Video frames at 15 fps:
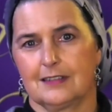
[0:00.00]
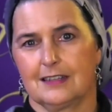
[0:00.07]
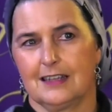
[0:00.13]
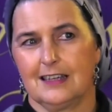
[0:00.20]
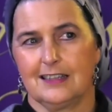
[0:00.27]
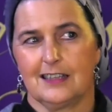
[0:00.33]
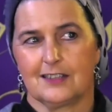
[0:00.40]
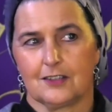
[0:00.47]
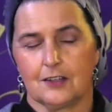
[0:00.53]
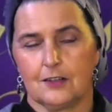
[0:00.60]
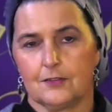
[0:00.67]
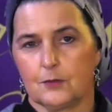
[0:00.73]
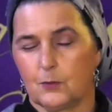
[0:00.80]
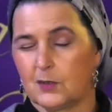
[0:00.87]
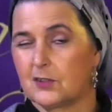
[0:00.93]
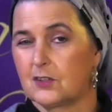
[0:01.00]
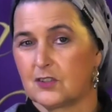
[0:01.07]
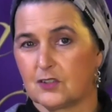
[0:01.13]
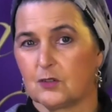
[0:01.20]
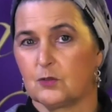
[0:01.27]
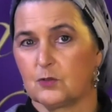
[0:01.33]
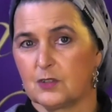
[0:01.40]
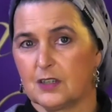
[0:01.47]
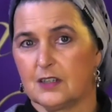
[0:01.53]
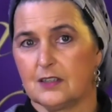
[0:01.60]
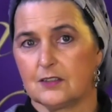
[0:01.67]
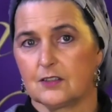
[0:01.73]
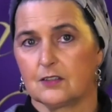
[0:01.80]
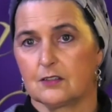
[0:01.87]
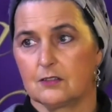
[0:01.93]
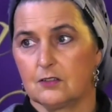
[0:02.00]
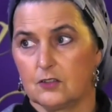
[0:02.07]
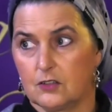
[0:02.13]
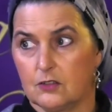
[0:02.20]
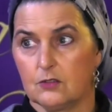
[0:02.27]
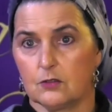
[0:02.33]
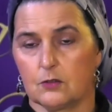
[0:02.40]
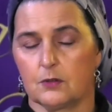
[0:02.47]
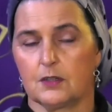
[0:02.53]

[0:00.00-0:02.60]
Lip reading: And that's often what the soul does do.